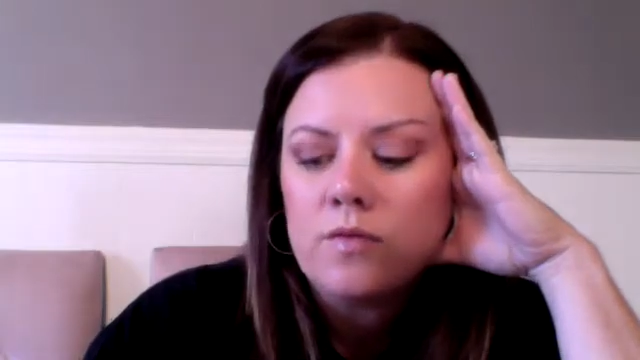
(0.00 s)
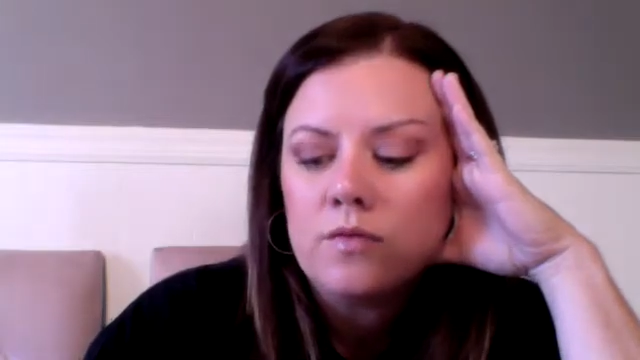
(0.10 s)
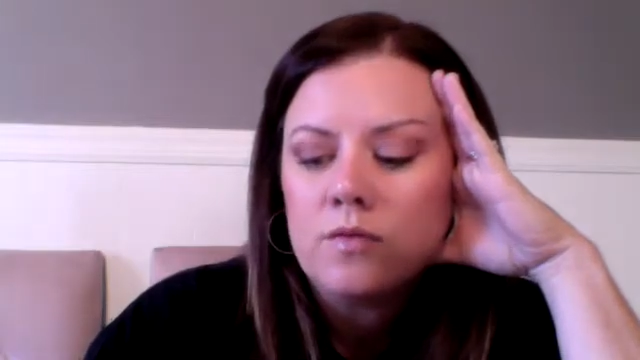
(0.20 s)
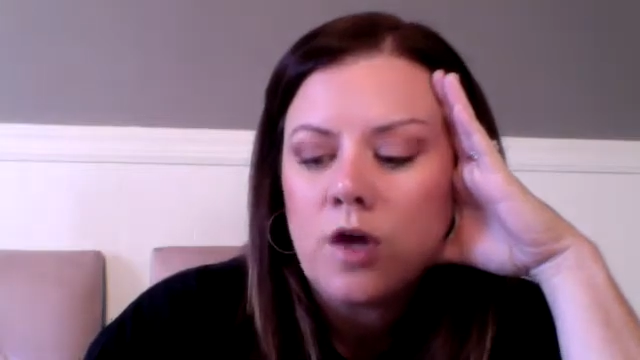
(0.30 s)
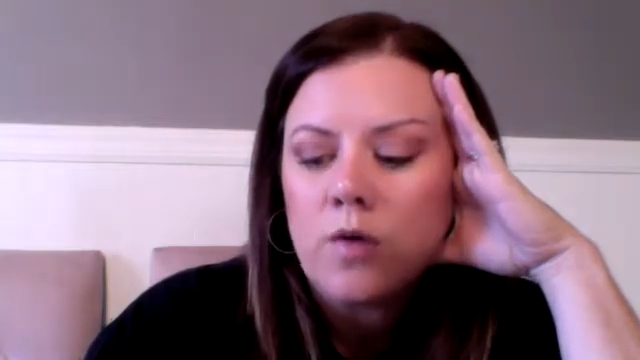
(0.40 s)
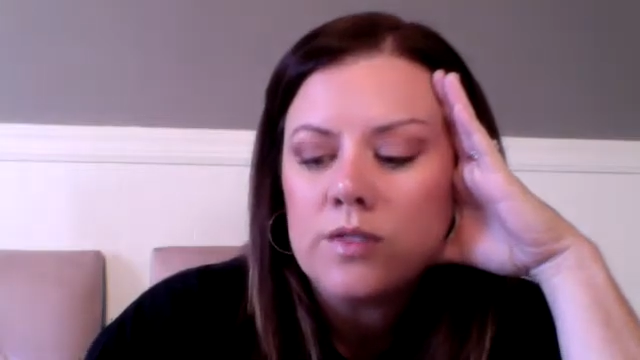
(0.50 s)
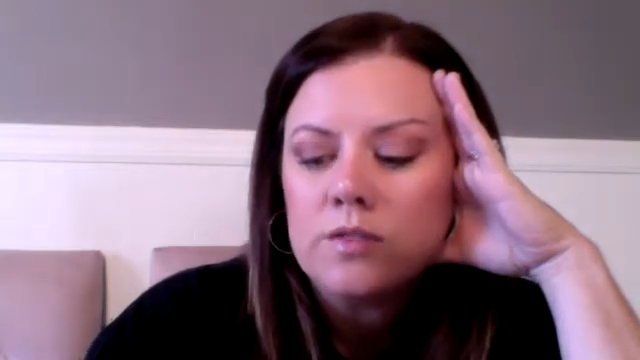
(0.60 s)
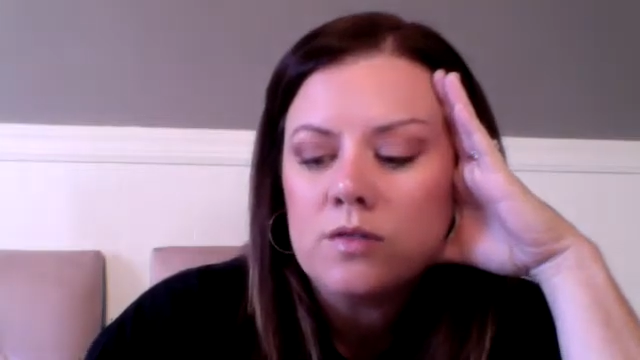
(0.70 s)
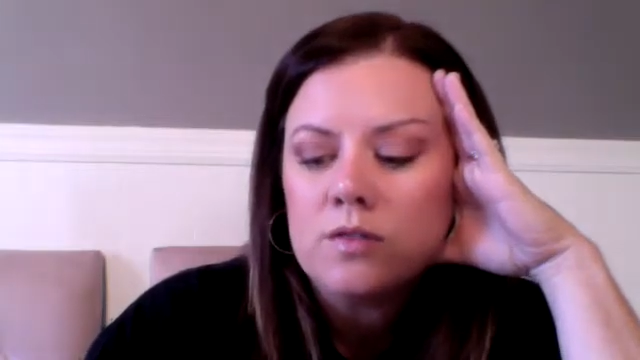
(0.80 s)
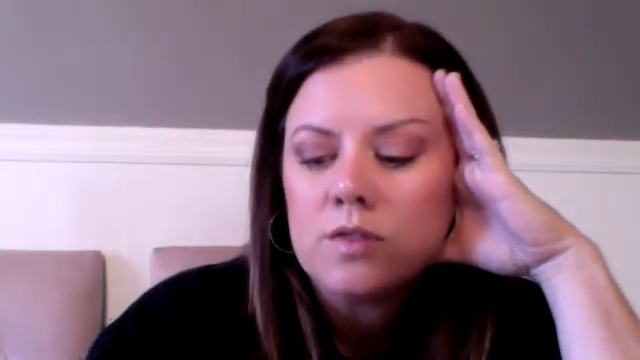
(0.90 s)
go
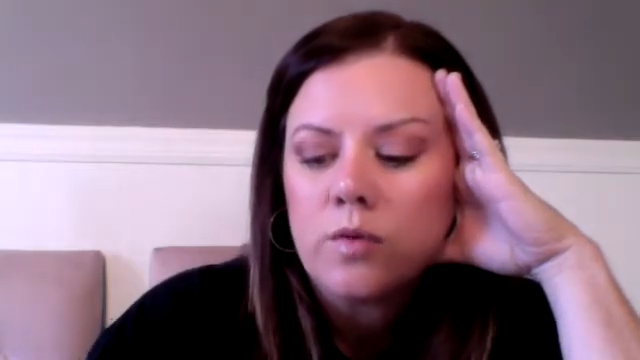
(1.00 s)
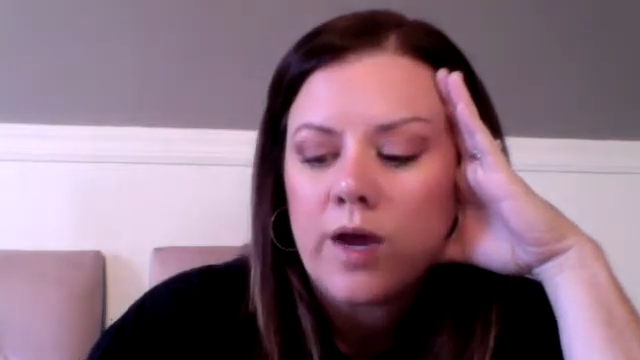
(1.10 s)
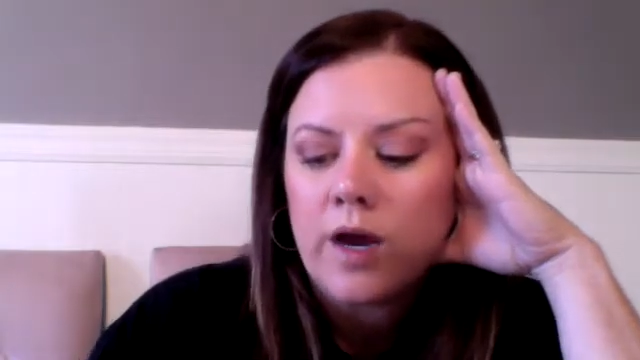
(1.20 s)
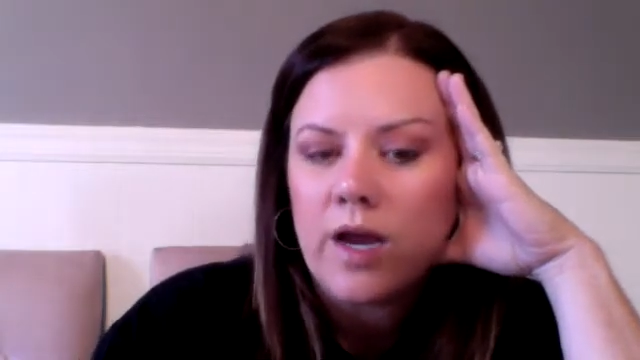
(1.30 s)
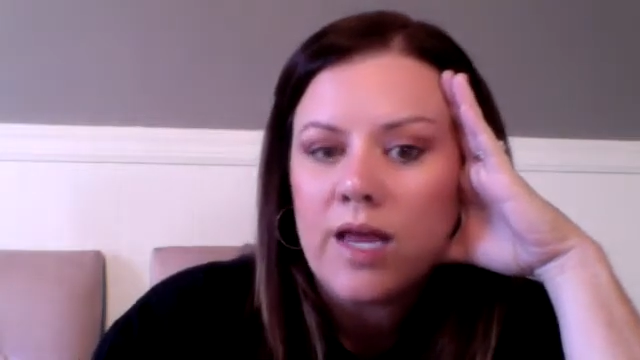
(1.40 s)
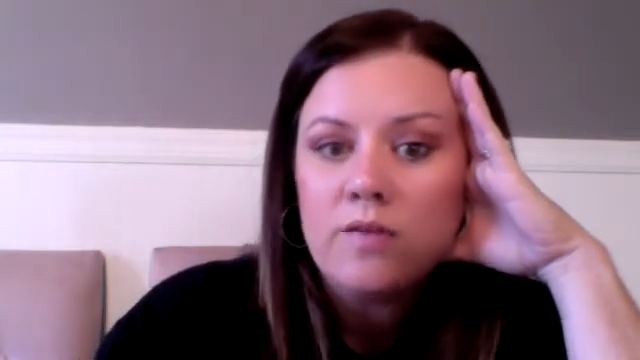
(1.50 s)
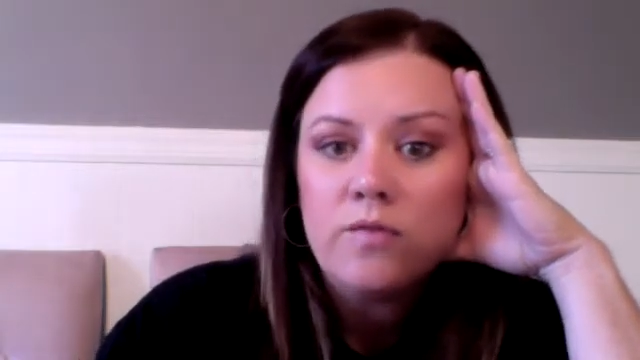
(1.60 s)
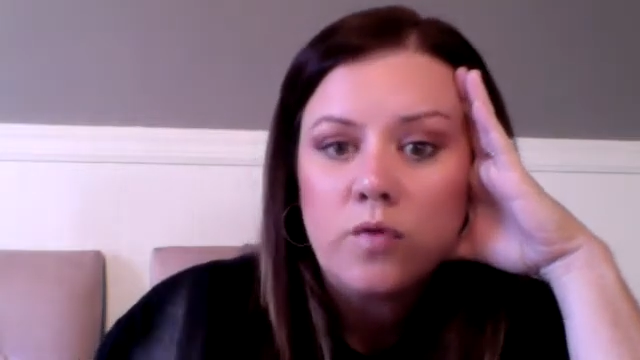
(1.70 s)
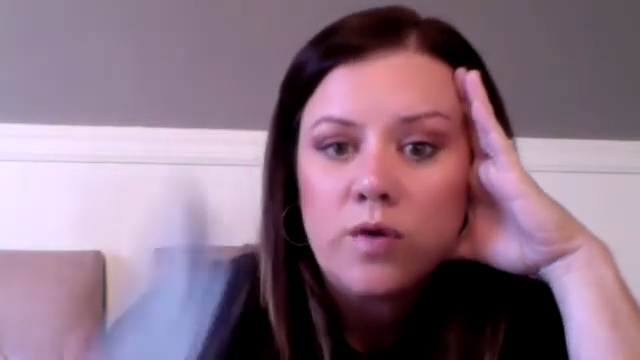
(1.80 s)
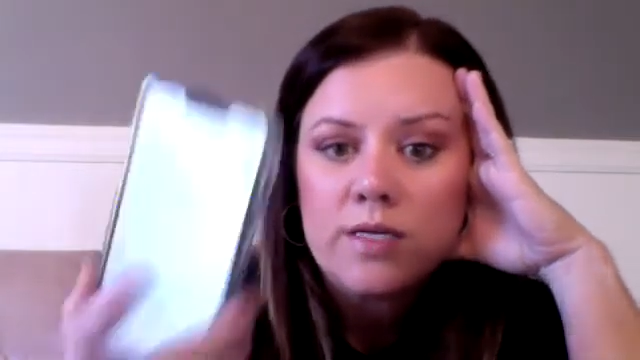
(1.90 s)
into the Square
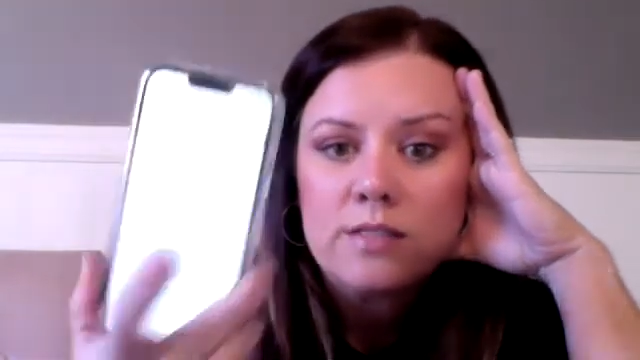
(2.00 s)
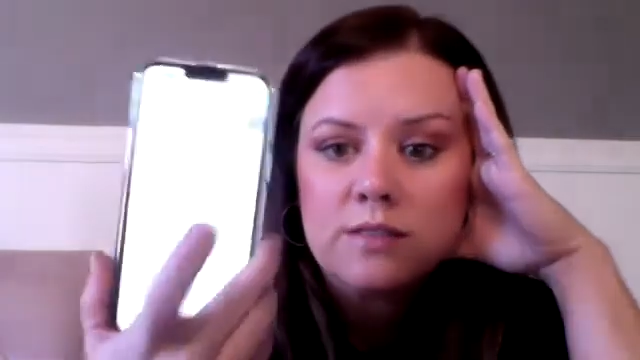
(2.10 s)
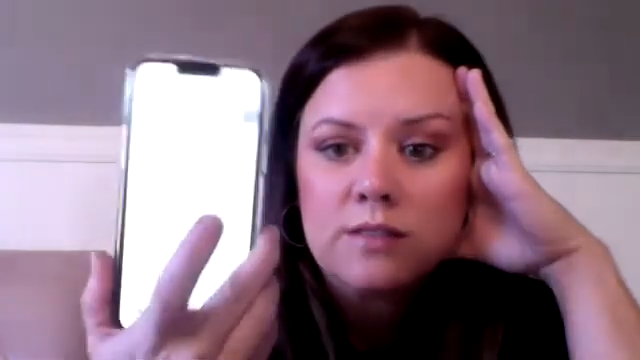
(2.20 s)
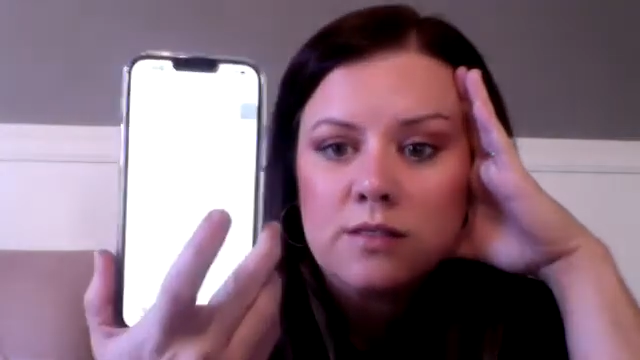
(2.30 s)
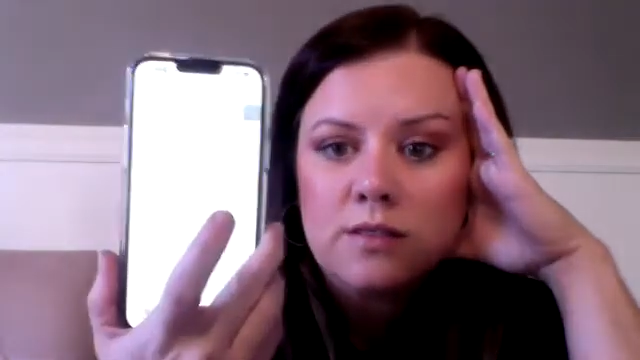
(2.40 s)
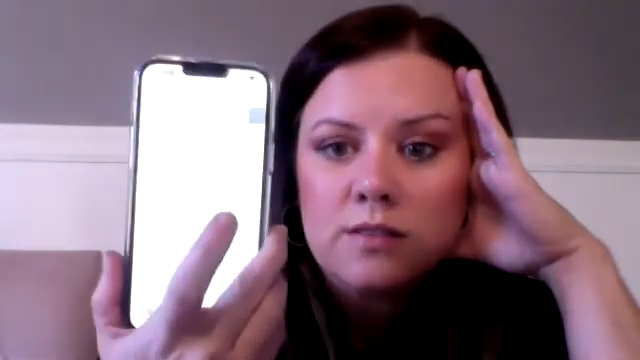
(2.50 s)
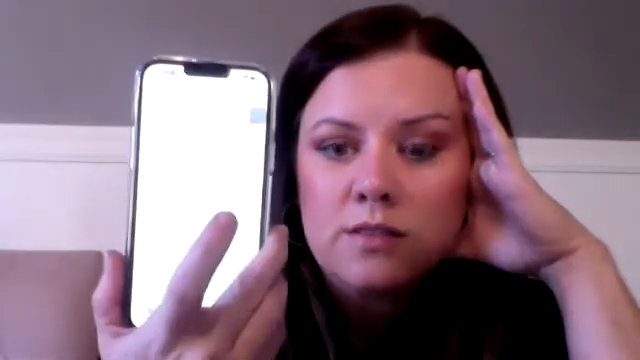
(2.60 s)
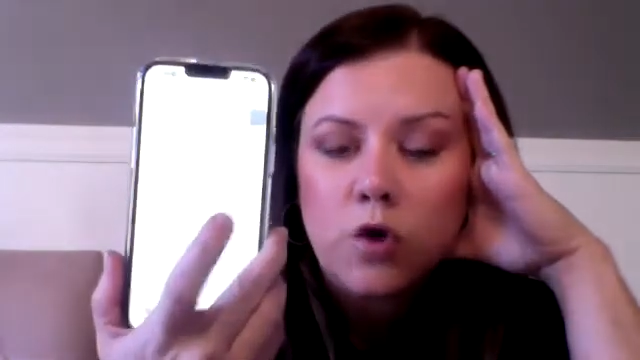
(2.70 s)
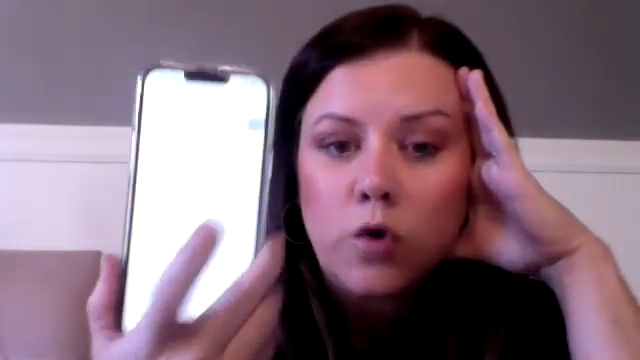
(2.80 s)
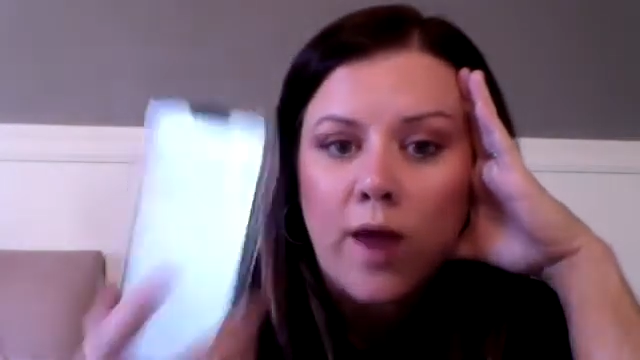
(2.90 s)
invoice,
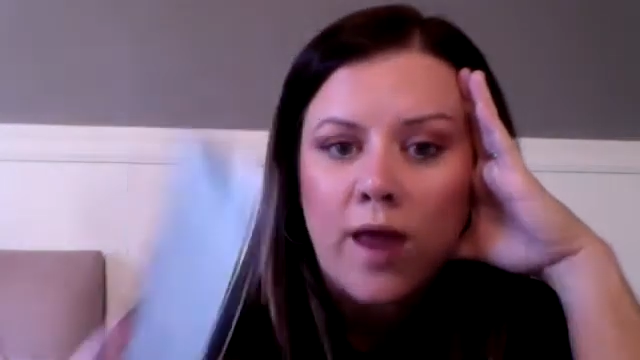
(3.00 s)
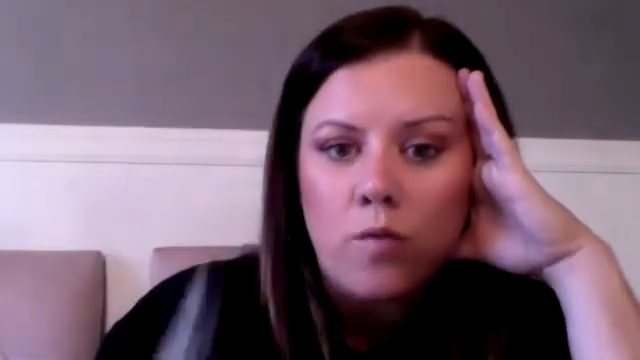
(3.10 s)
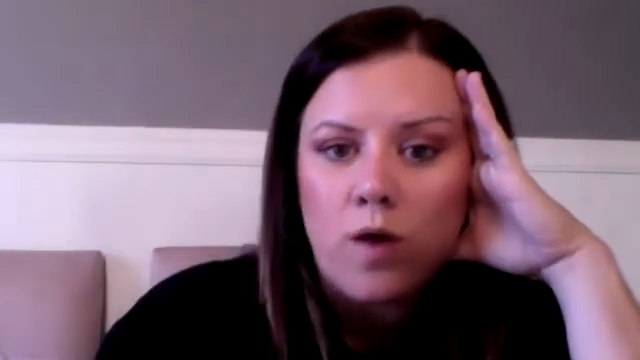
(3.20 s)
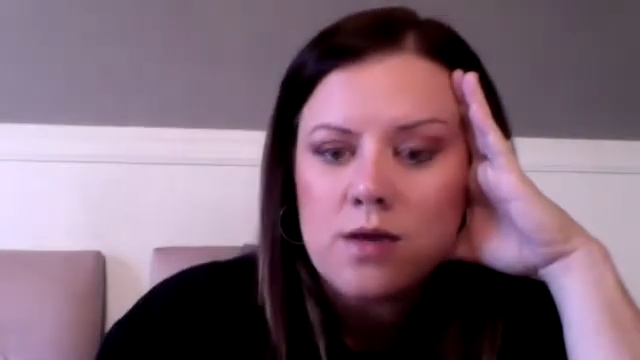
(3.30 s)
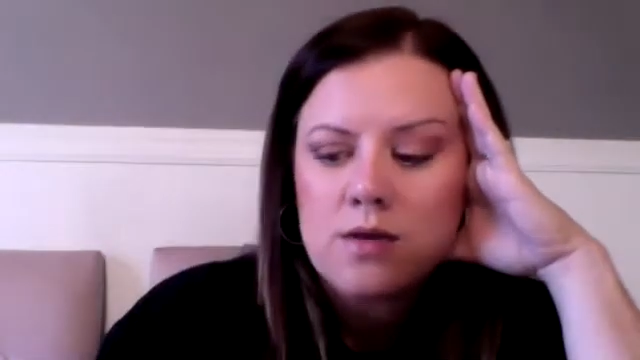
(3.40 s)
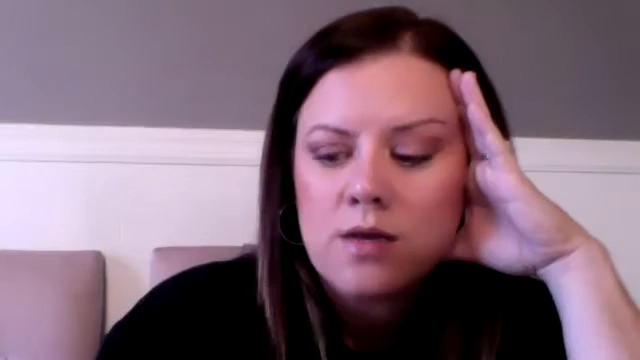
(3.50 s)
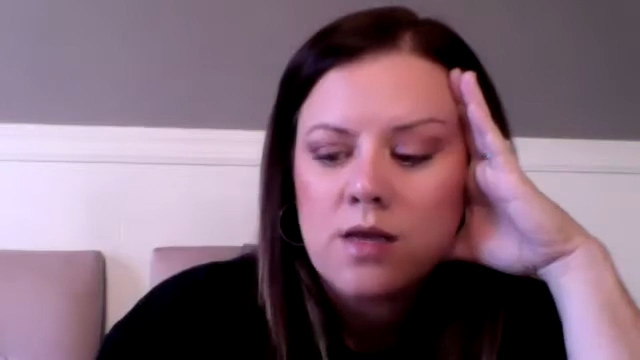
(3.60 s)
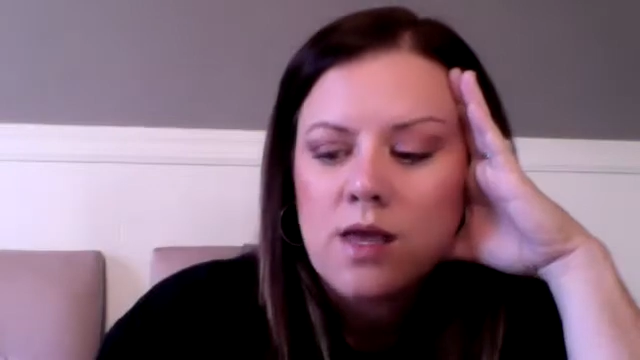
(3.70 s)
the gray one,